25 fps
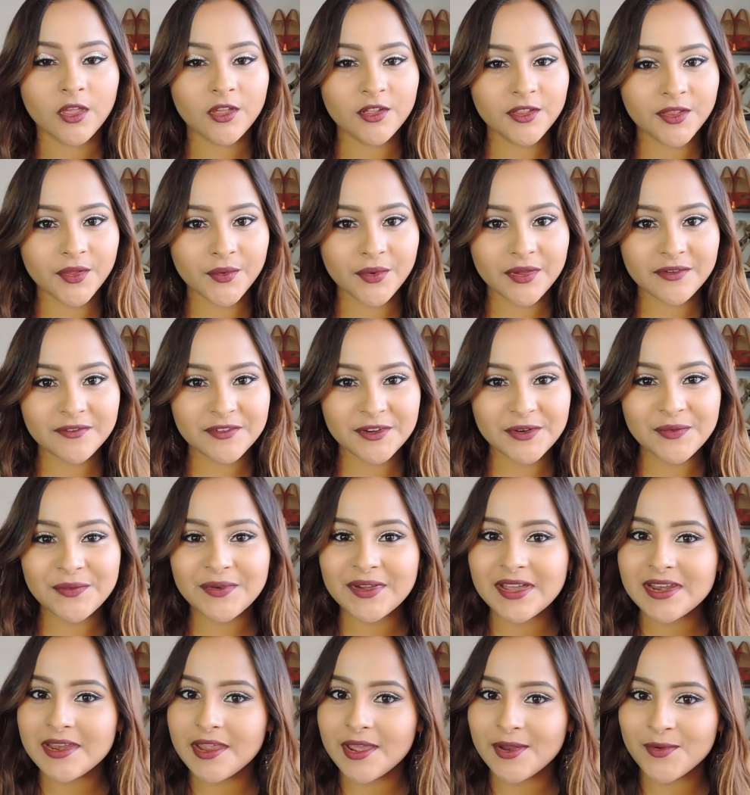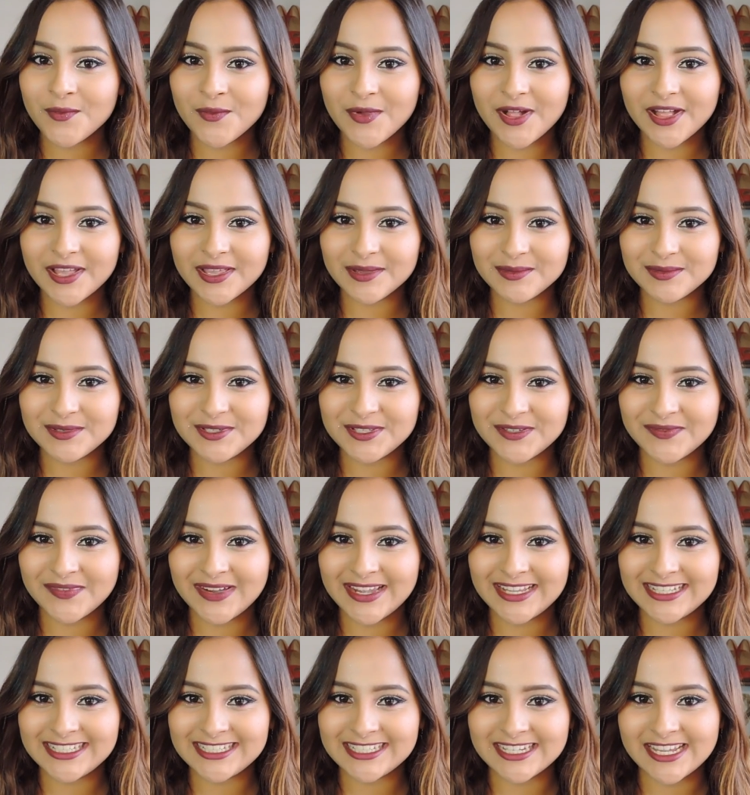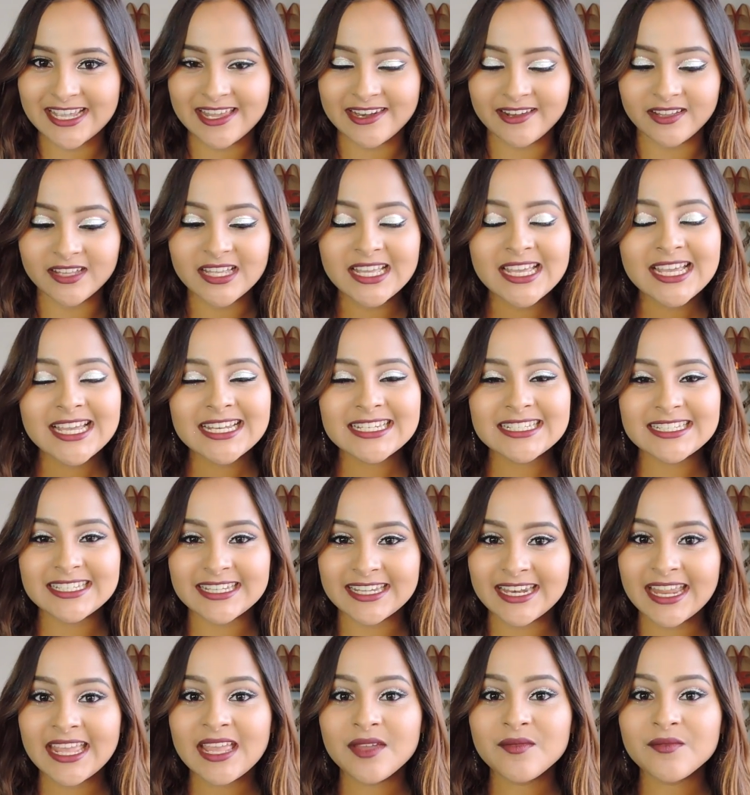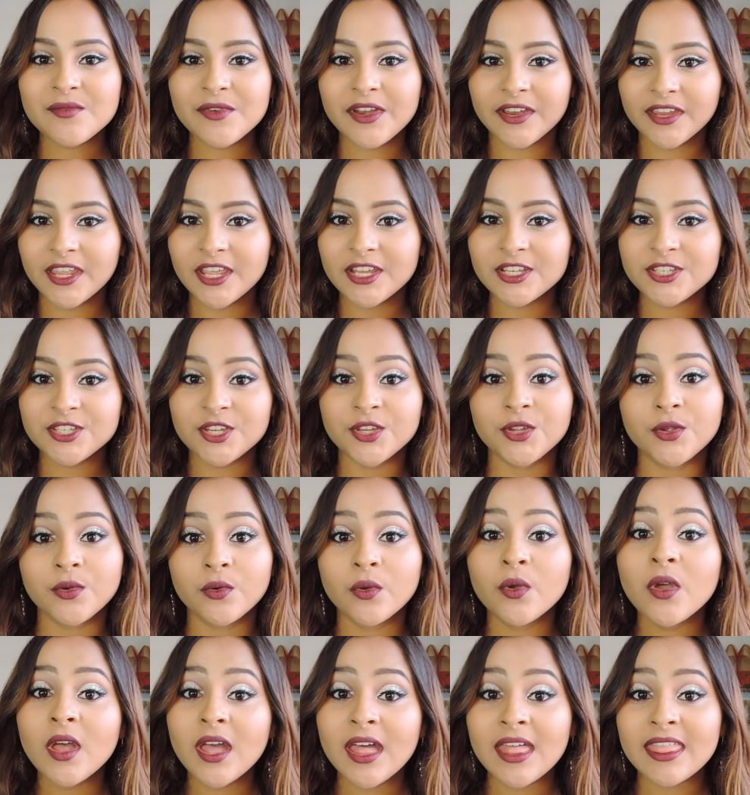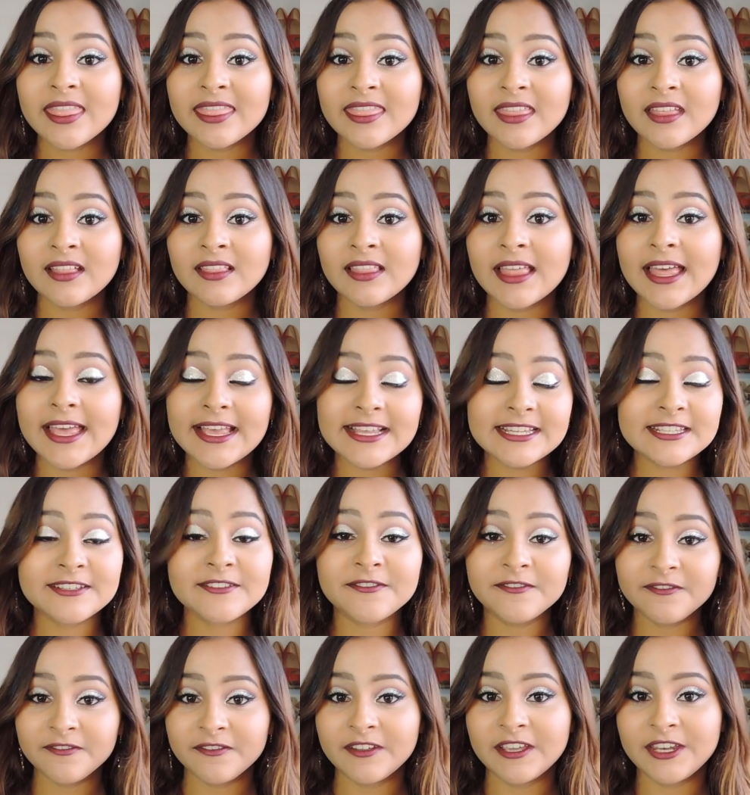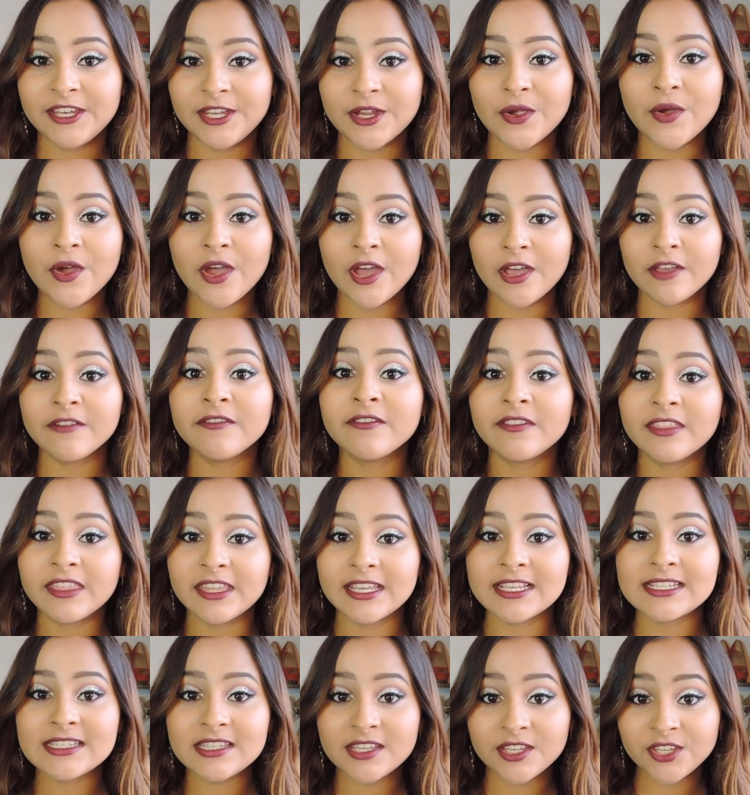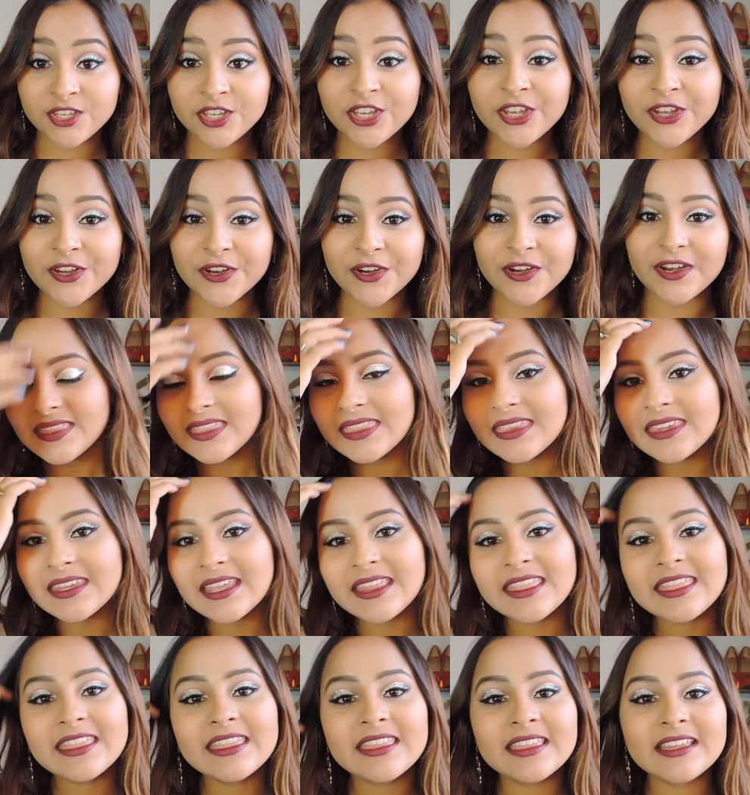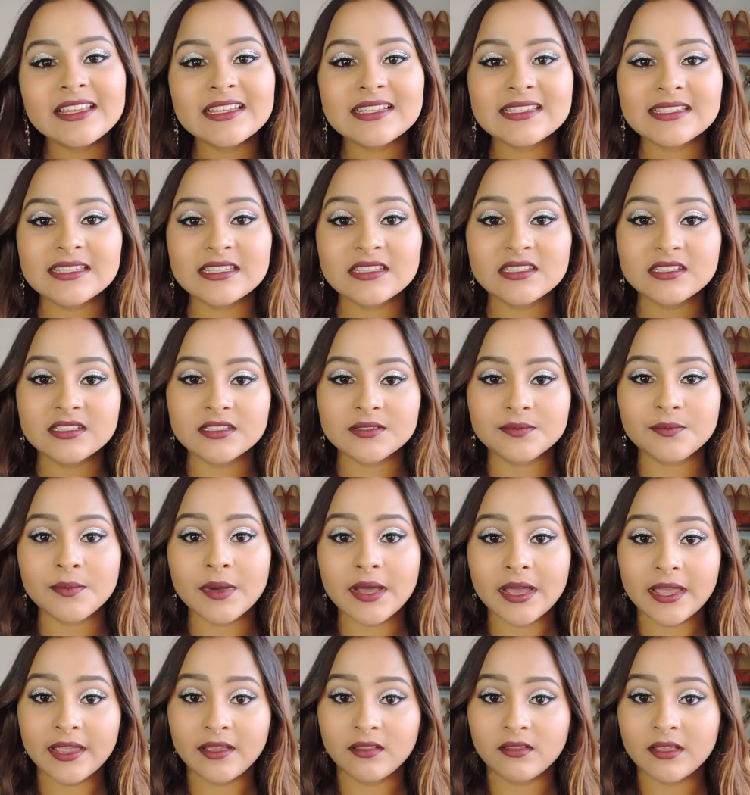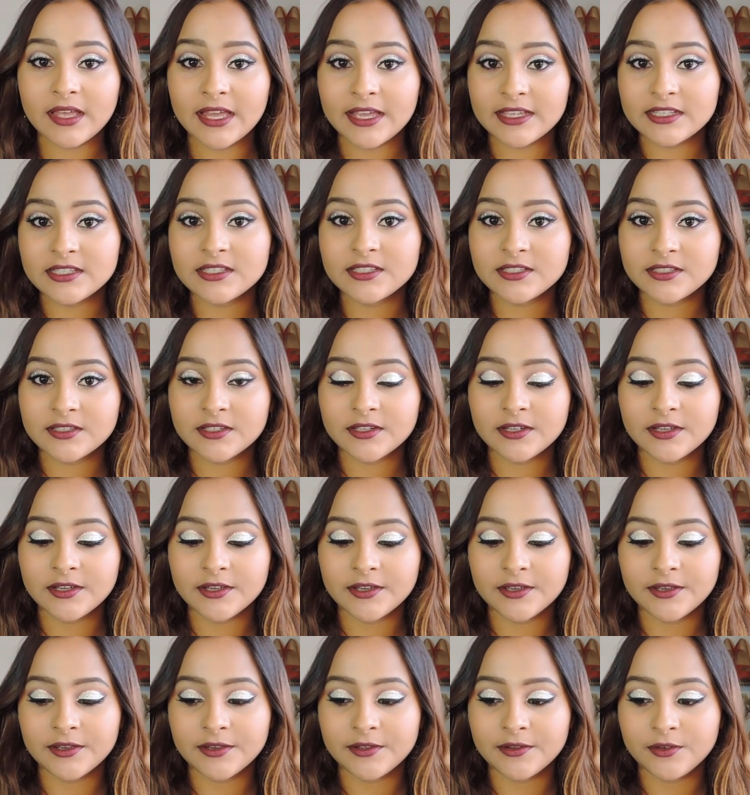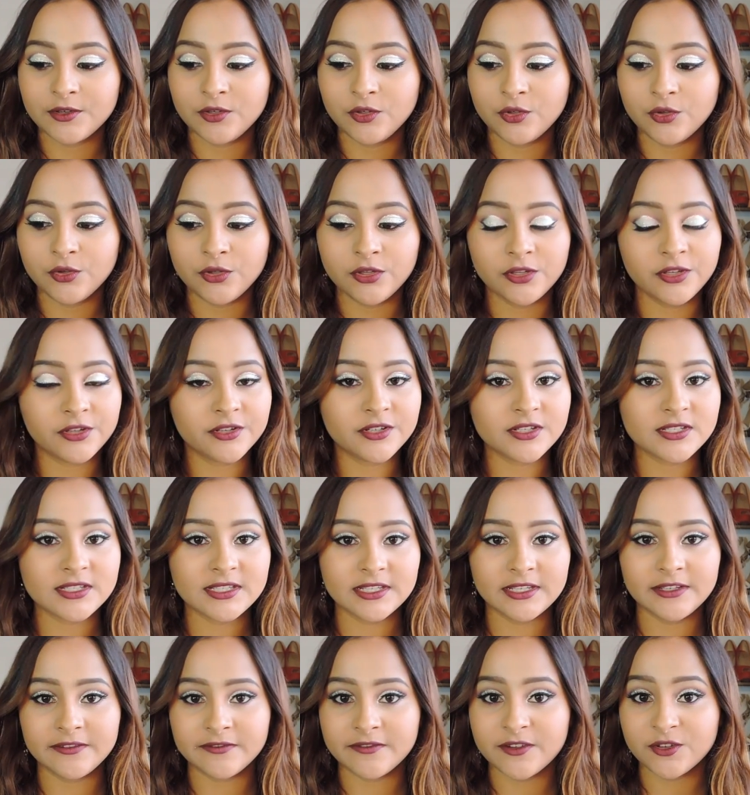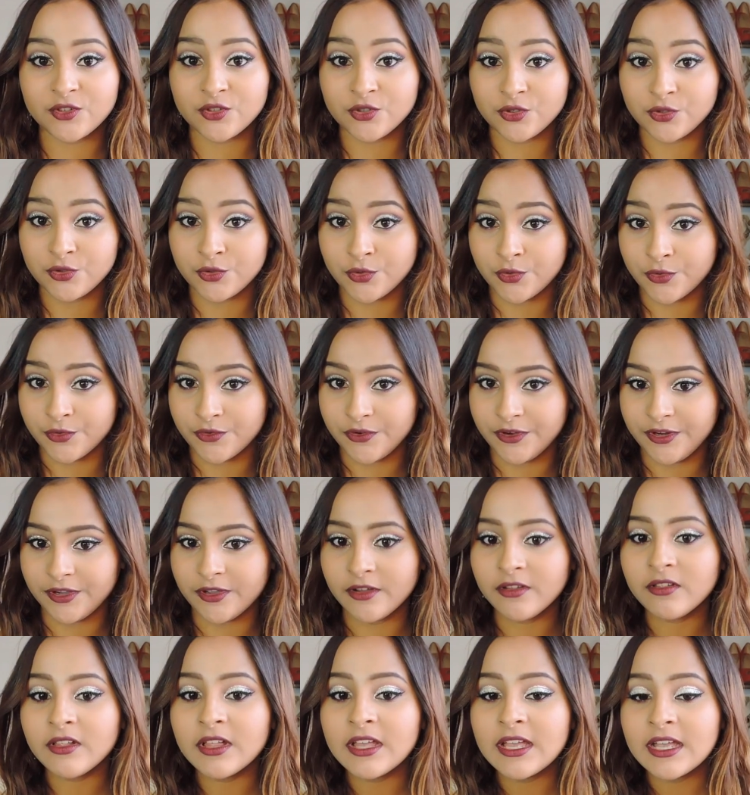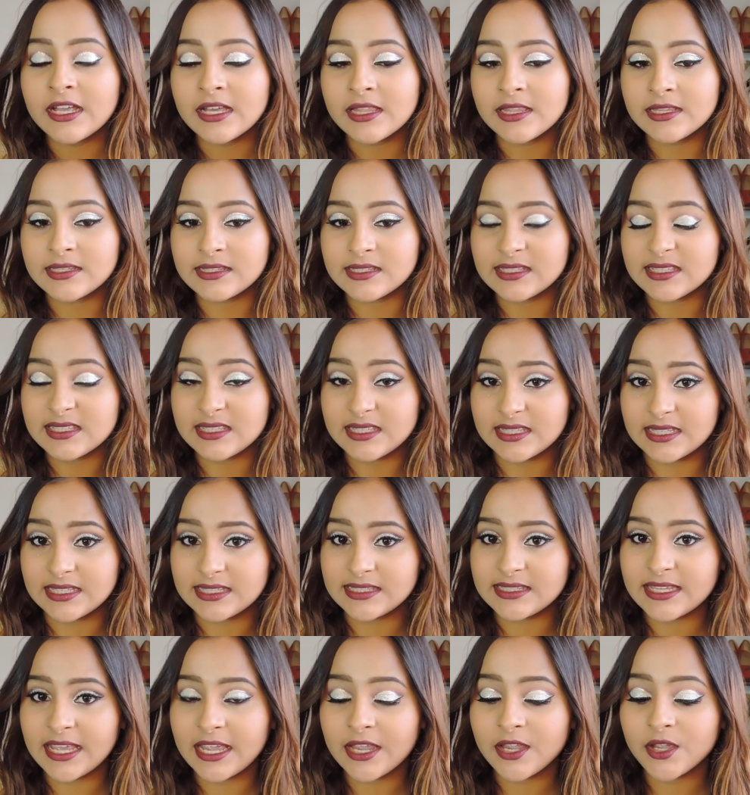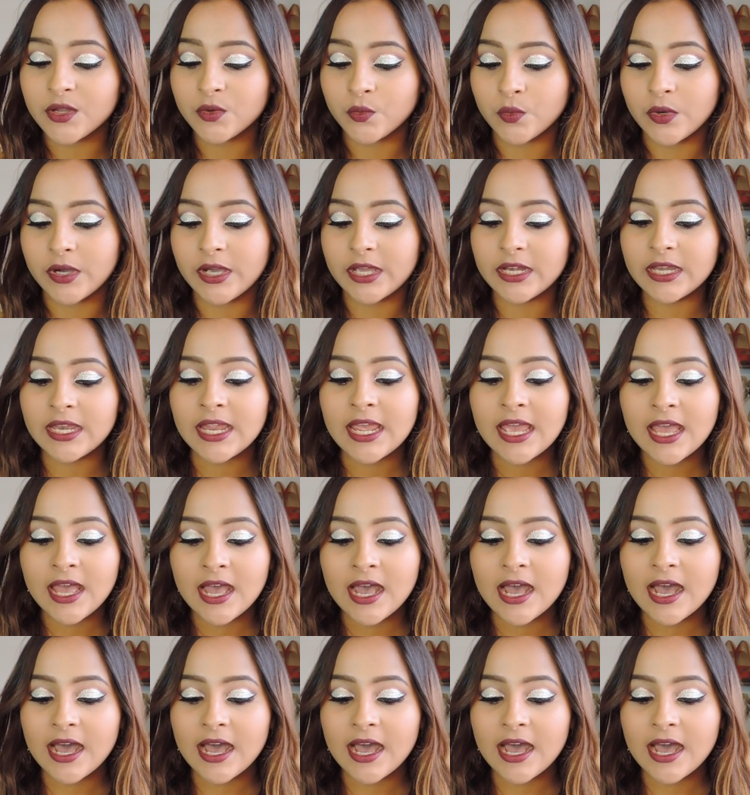Hello everyone and welcome to my channel. Today I'm bringing to you the last video of this year. This is my last New Year's Eve tutorial. This is the second one.